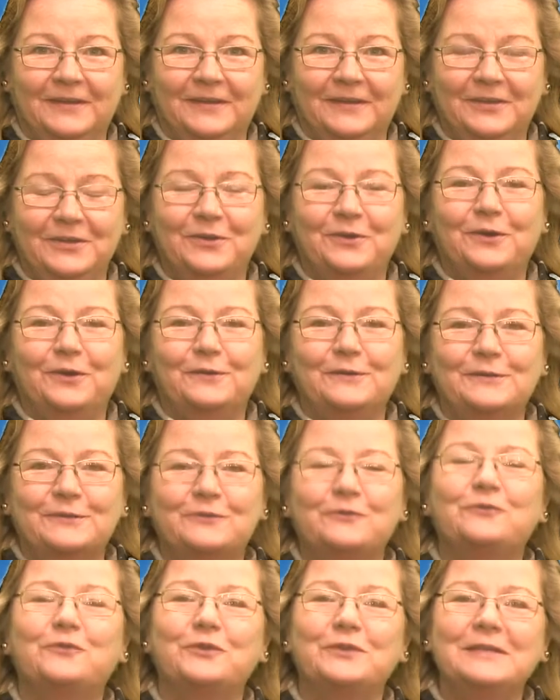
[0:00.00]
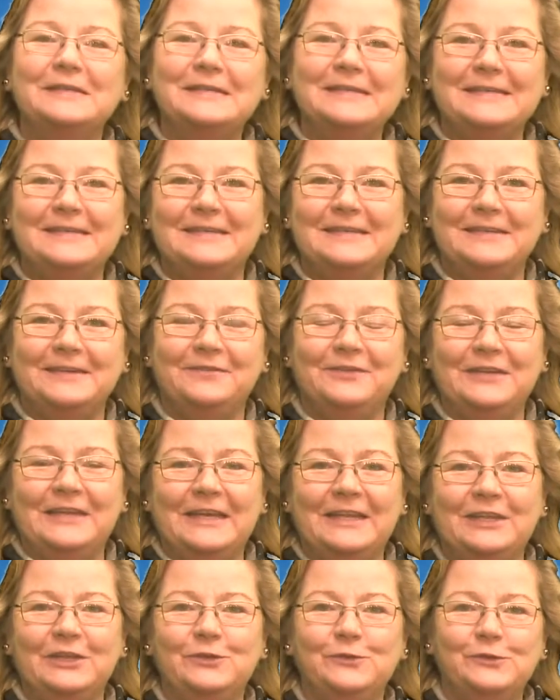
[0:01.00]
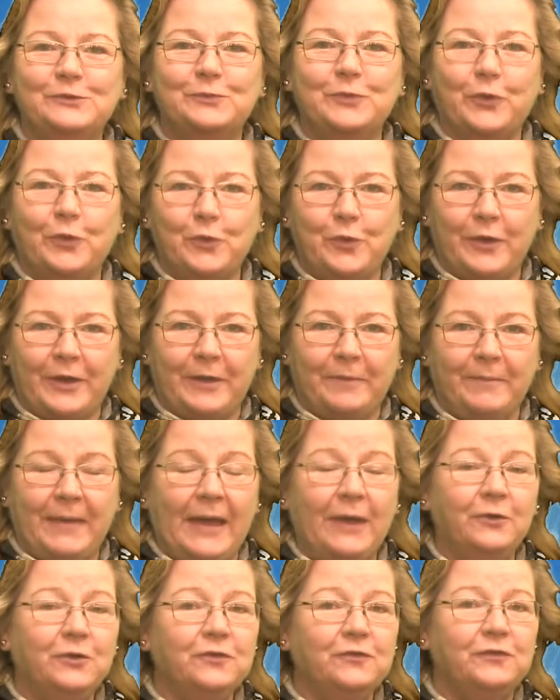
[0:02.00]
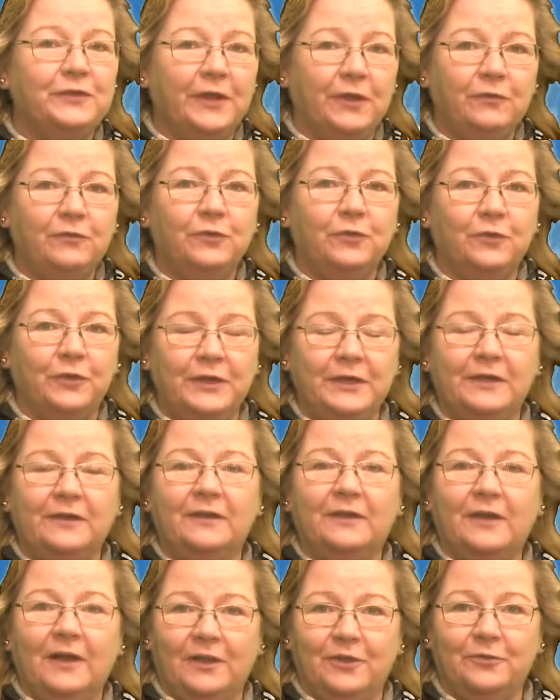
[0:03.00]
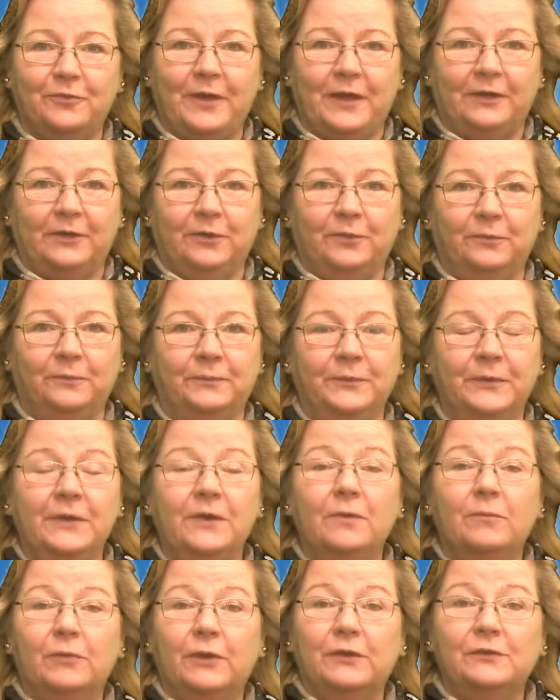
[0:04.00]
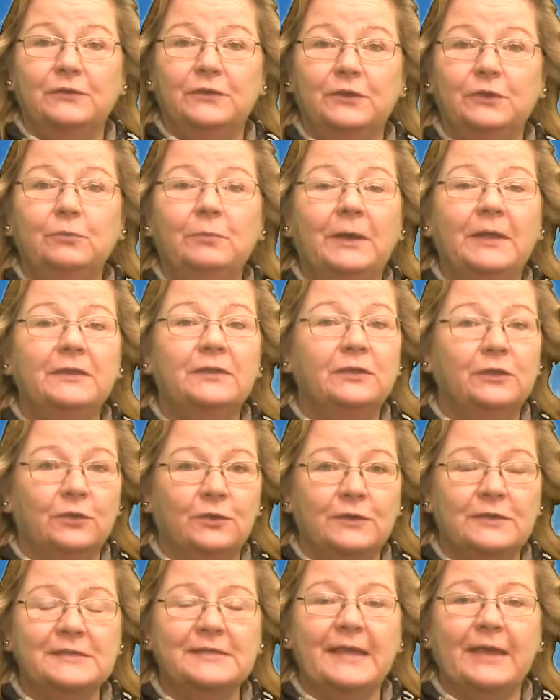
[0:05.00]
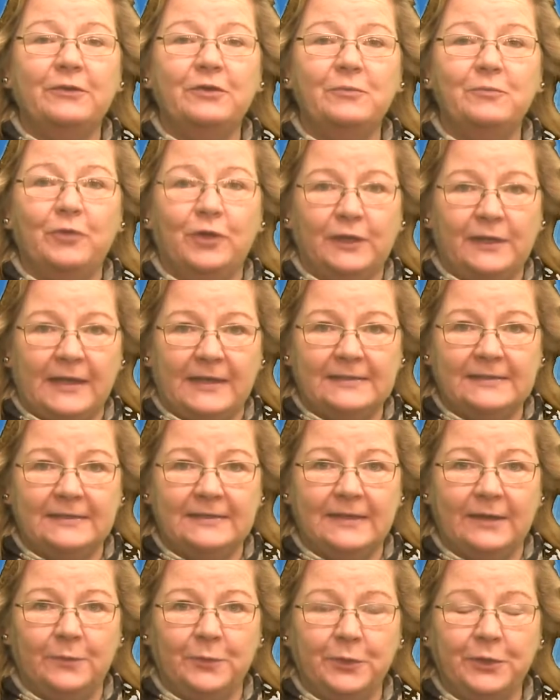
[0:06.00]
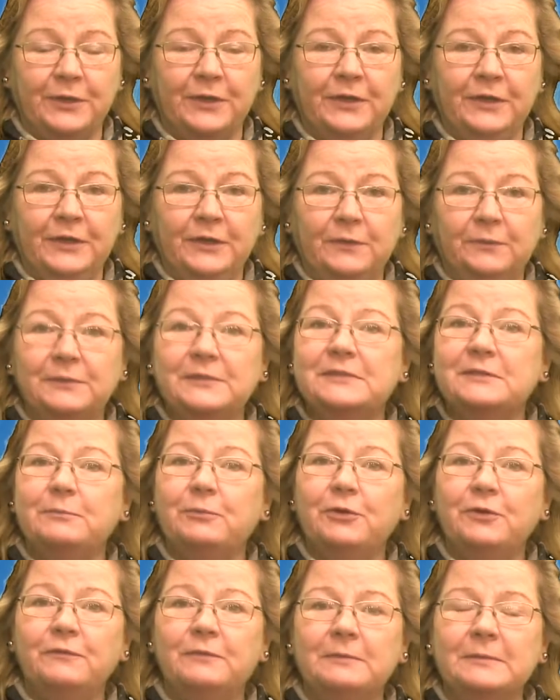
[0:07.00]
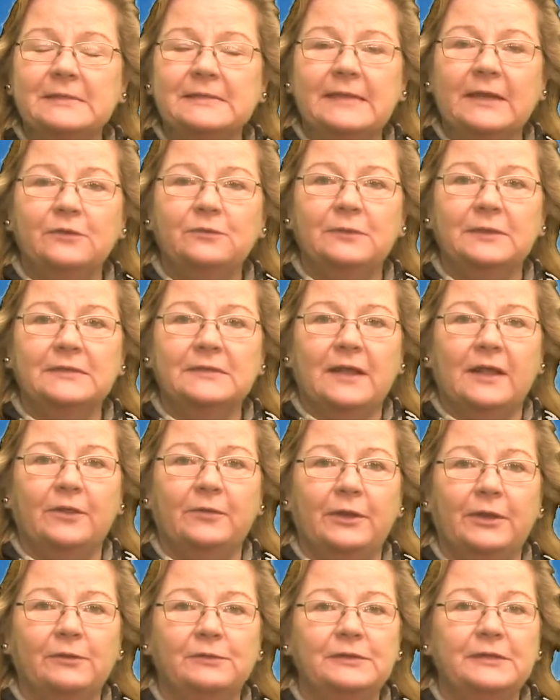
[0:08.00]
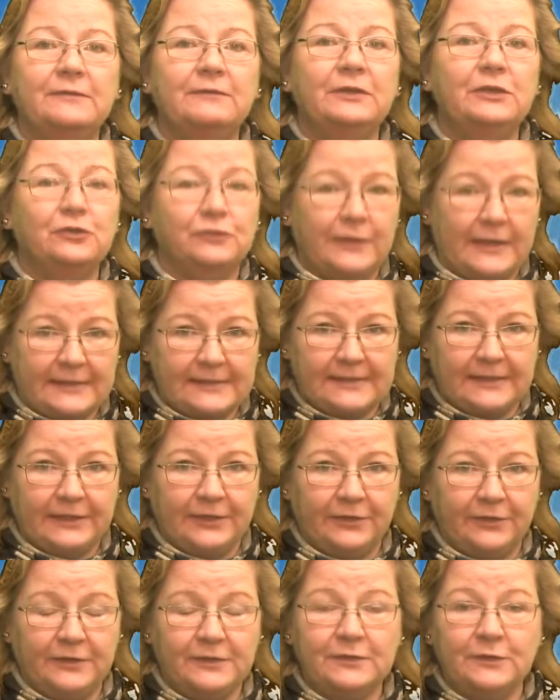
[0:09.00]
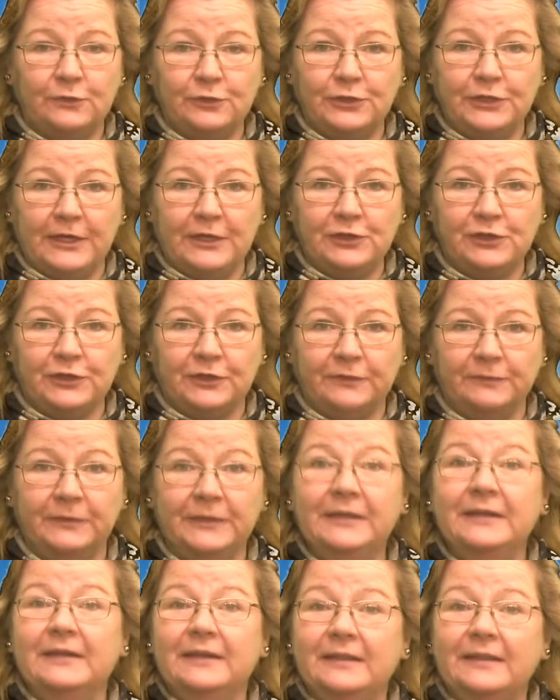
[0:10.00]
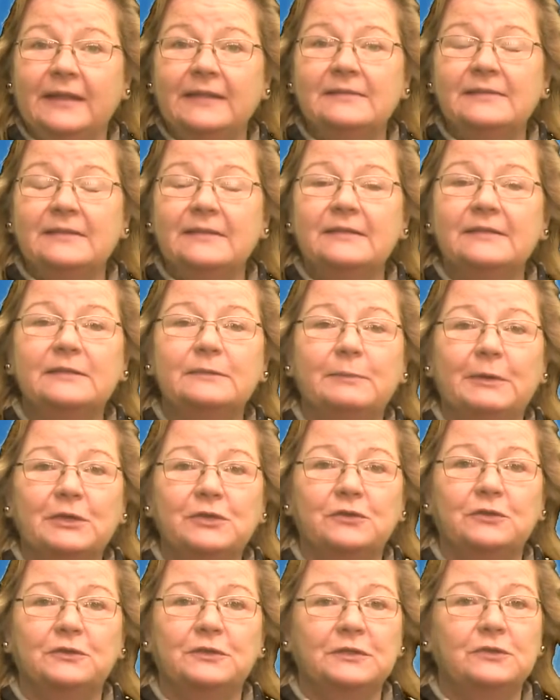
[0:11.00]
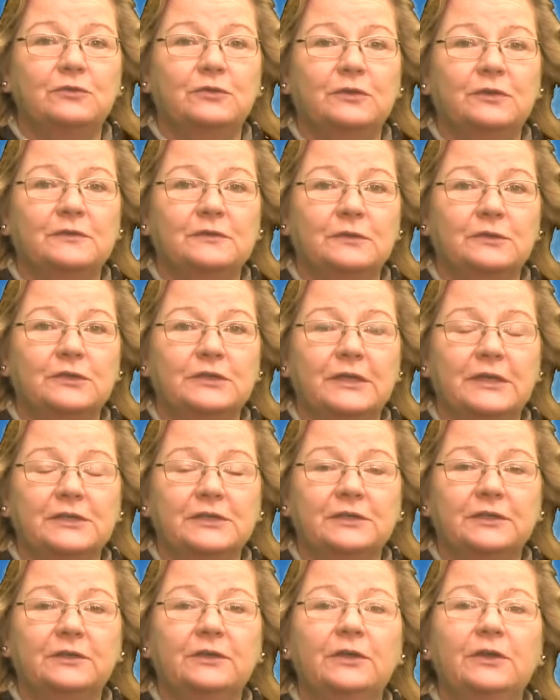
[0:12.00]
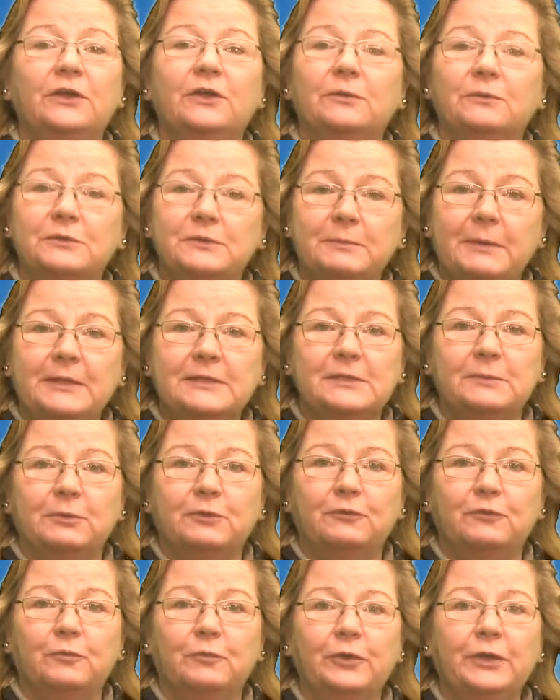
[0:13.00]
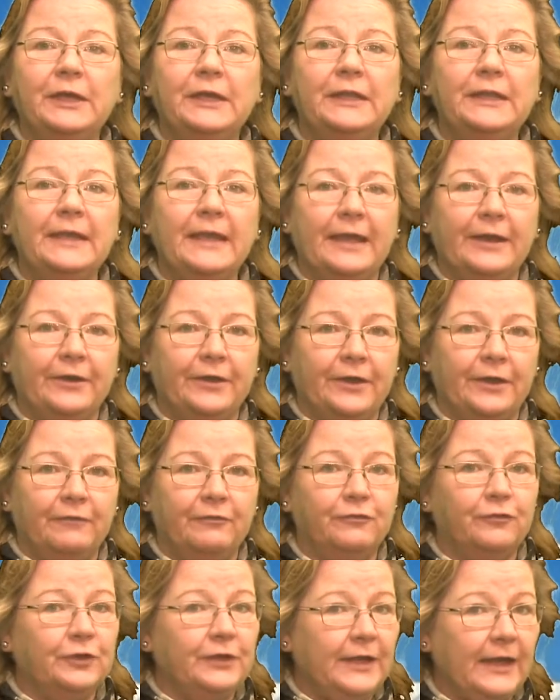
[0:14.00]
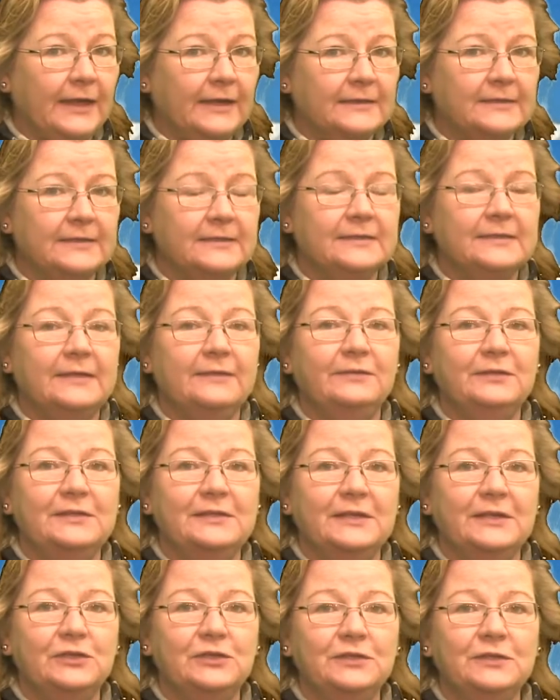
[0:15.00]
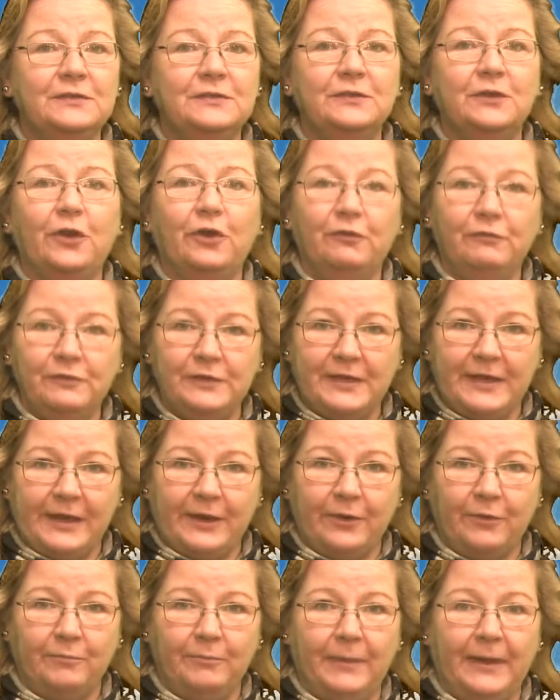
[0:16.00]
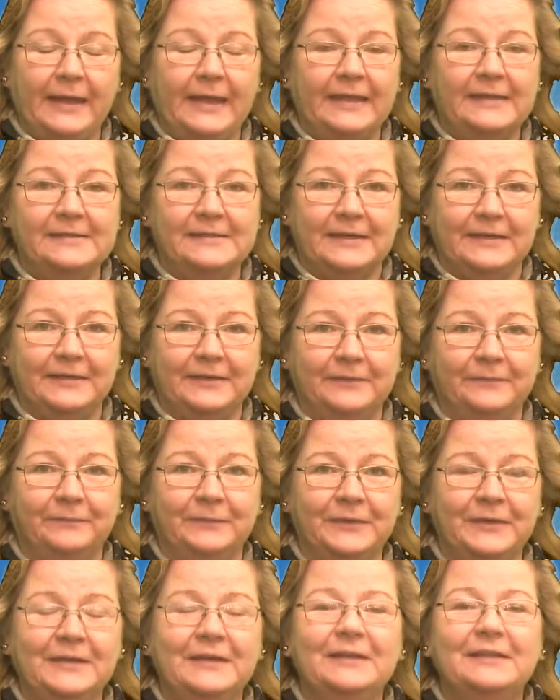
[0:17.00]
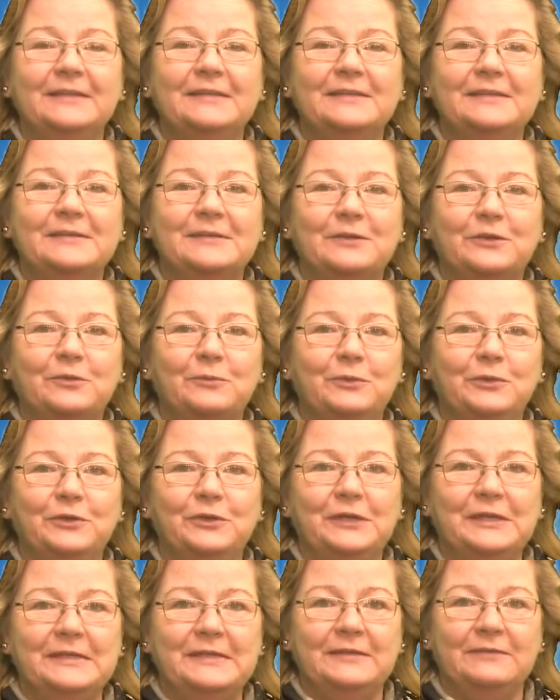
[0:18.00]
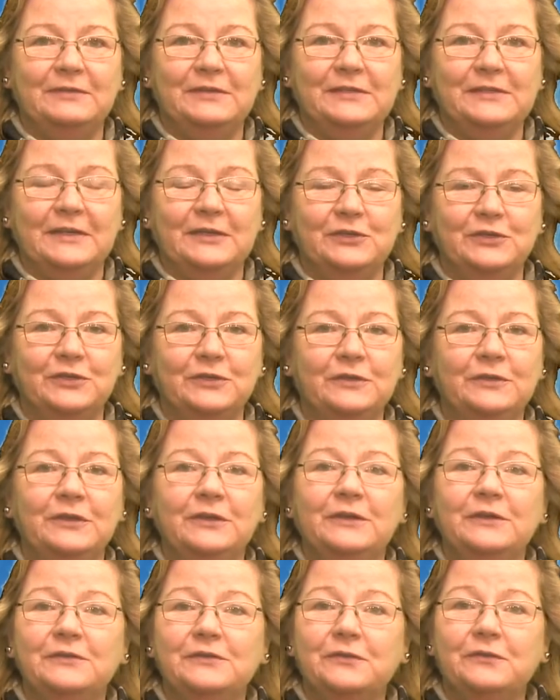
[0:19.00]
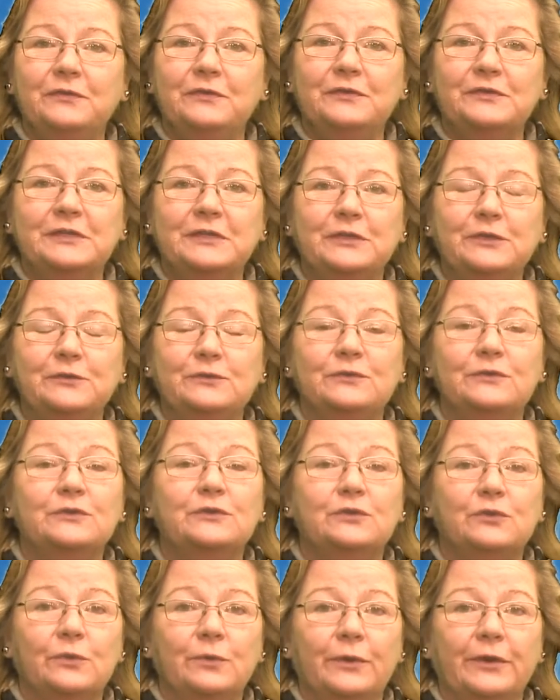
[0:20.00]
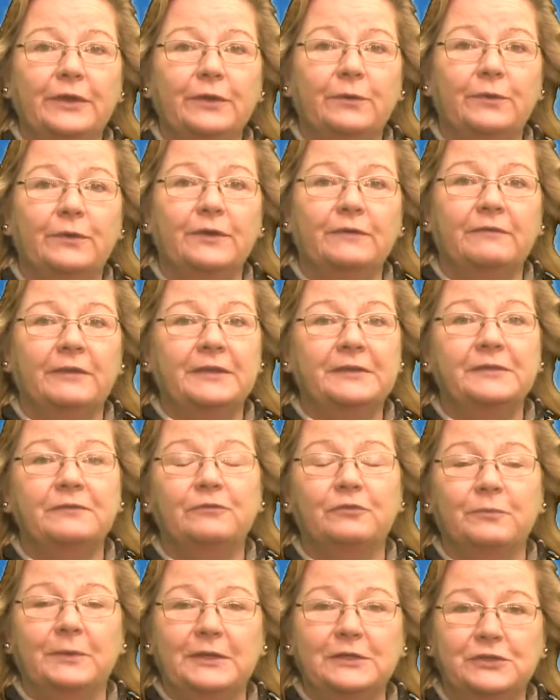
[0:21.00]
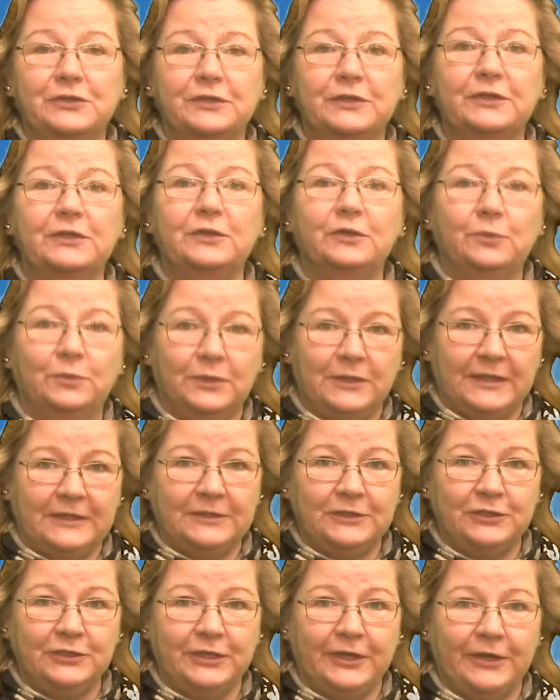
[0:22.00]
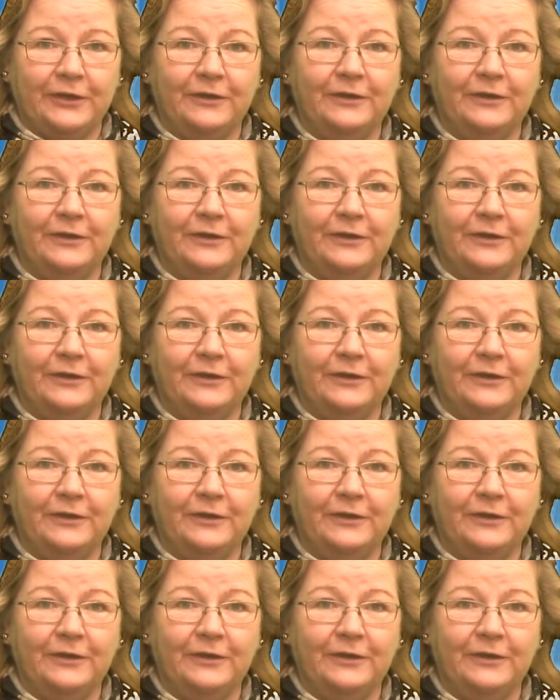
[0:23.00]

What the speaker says: your host for the DCTV Daily News program out of Dove Creek, Colorado, brought to you by the Dolores County Broadcasting Network with support from the Southwest Colorado TV Translator Association. That's the Special District Association responsible for bringing the area free-to-access TV stations over the air by antenna. This is a community TV station, so if there's a news story or event information that you would like to share,